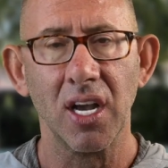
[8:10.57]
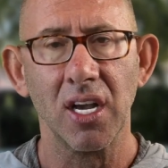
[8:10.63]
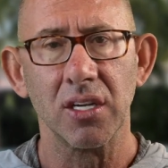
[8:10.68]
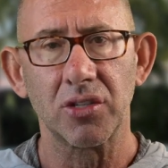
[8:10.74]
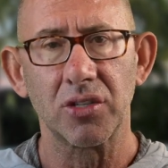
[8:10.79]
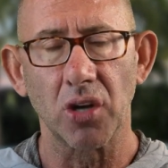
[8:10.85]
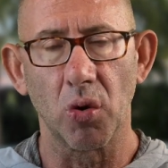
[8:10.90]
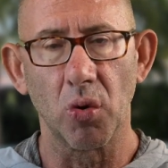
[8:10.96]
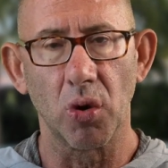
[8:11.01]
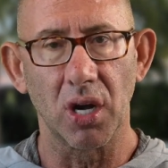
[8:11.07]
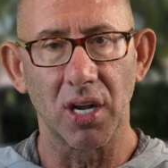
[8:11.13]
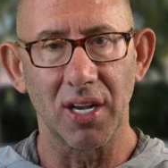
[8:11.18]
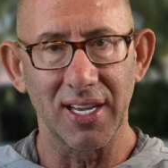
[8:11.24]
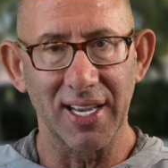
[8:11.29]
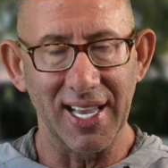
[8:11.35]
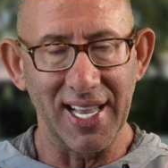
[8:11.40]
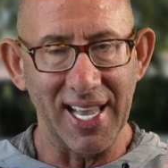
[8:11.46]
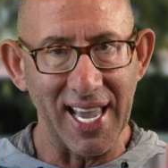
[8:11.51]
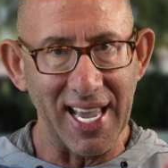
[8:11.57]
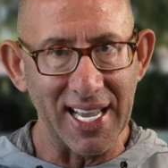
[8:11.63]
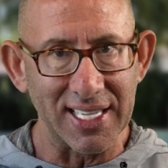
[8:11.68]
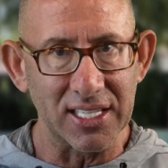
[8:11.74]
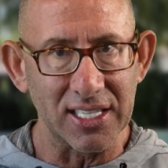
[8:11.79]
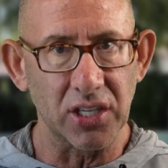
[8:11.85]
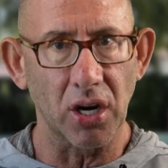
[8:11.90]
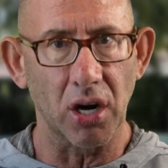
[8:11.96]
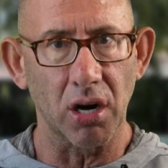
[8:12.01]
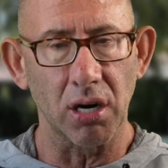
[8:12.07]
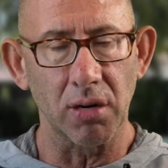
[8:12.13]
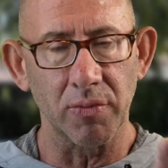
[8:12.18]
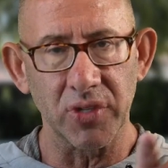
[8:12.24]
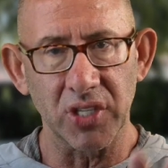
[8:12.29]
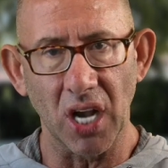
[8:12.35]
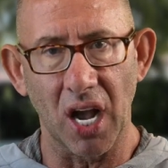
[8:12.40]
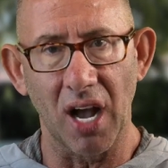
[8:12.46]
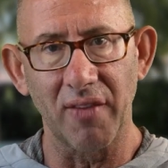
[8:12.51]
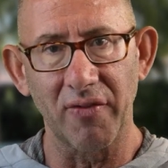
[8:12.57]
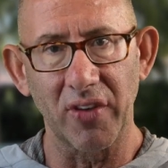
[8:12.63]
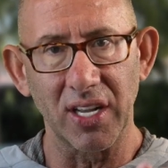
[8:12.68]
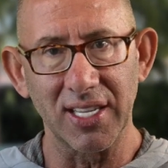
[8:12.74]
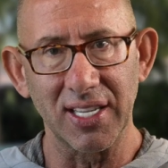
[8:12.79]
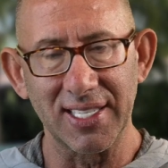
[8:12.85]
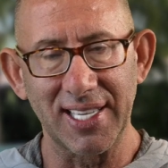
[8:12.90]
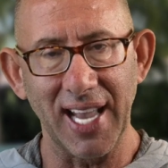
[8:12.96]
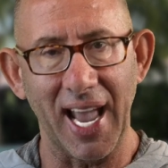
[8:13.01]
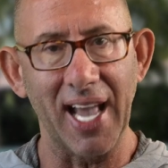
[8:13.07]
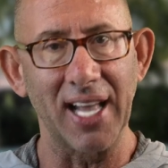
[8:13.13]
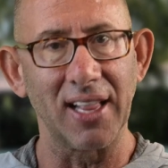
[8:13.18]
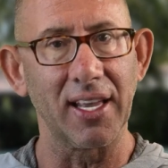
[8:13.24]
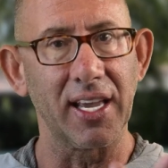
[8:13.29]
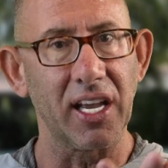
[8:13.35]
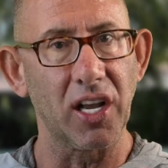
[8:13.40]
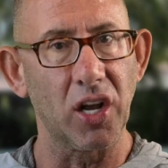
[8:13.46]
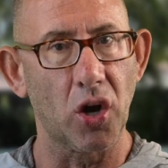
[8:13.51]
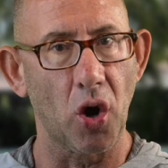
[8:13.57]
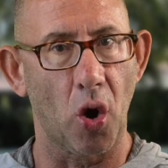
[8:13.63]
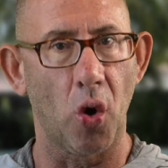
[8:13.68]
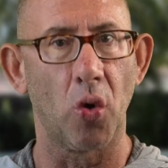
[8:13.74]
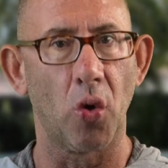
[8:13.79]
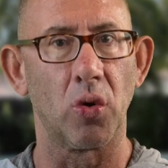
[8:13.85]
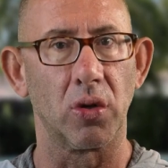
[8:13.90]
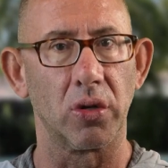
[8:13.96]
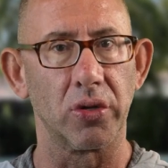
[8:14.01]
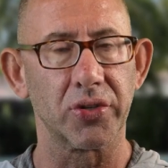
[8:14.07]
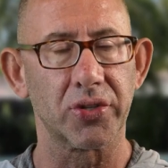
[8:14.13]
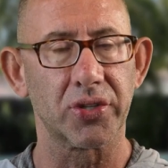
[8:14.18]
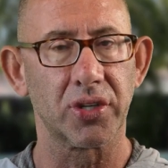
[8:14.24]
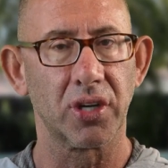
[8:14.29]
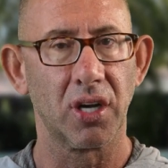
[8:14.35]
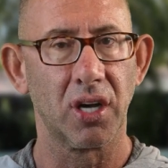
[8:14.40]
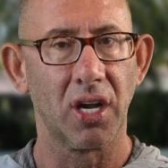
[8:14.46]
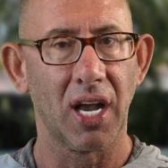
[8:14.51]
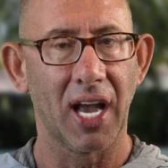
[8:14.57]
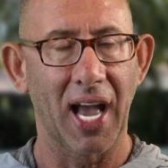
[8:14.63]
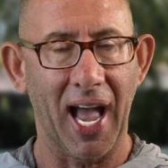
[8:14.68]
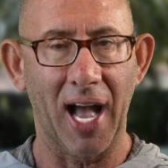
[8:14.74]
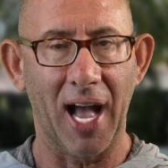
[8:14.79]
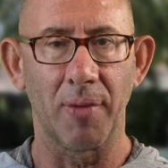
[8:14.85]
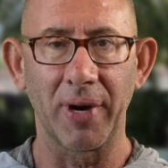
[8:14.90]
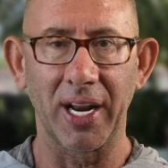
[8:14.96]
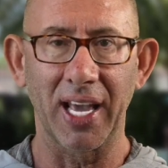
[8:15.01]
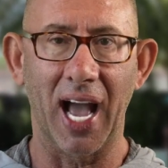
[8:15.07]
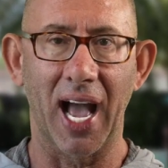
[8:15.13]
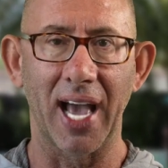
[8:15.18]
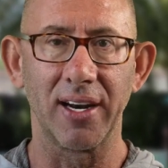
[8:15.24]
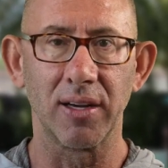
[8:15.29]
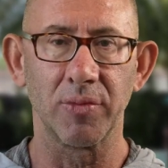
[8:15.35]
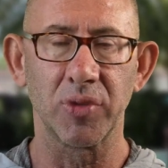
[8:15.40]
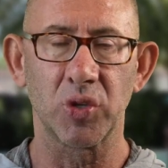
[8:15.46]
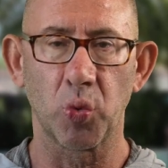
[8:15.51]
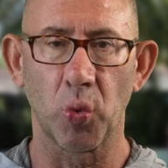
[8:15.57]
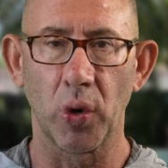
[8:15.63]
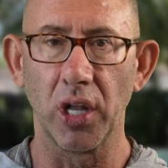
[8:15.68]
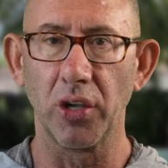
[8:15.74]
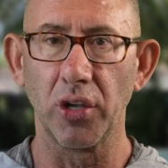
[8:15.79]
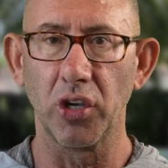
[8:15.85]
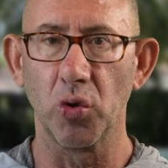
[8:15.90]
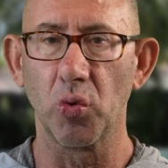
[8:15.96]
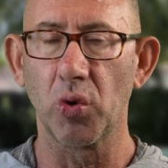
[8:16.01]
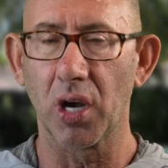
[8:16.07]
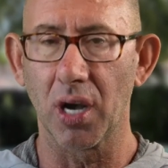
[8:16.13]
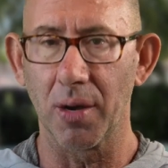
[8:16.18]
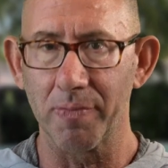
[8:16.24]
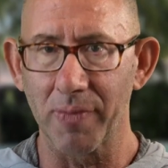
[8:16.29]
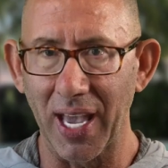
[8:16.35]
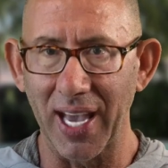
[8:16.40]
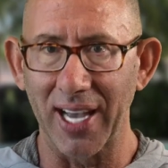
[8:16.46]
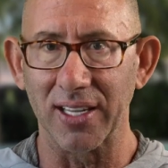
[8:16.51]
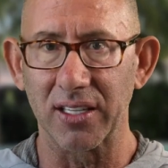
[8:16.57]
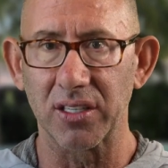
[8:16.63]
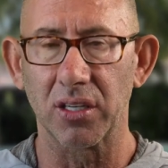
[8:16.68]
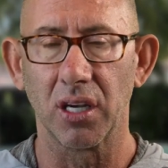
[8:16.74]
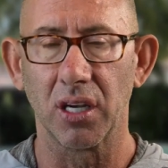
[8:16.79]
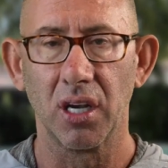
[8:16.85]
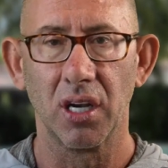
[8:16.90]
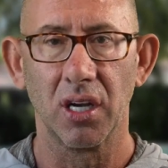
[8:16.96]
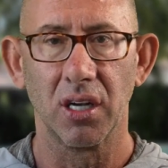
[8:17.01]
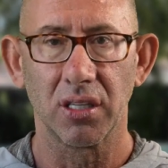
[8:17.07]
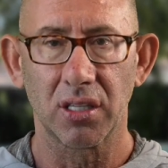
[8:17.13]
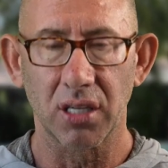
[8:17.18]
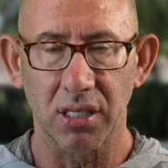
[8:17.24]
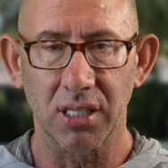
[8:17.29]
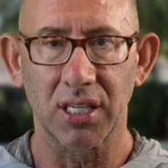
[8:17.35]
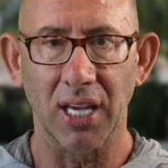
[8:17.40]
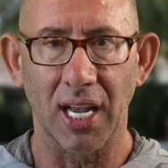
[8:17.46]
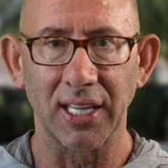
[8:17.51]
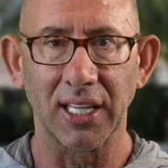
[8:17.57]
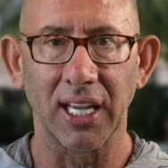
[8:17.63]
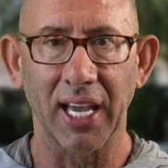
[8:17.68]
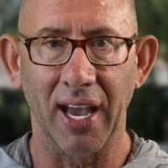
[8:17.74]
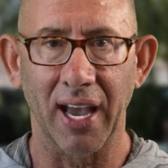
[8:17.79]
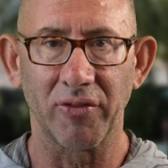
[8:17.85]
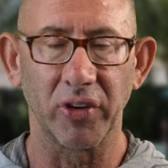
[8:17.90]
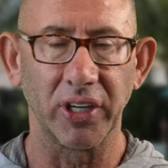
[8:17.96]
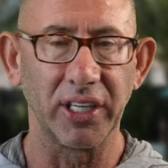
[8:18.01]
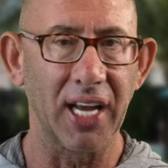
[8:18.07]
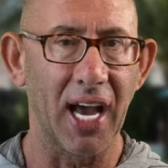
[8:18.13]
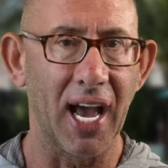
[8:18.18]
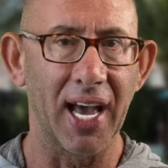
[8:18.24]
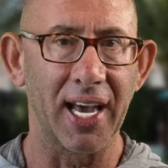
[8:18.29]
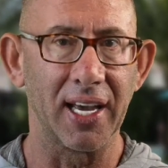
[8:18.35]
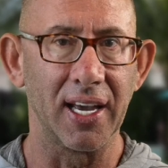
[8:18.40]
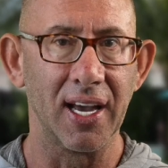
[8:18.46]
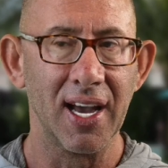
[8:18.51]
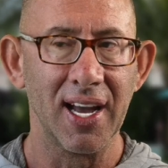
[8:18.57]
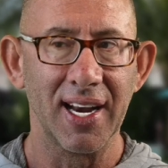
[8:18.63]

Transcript: So in terms of daily goals, how many items will you commit to sending every day?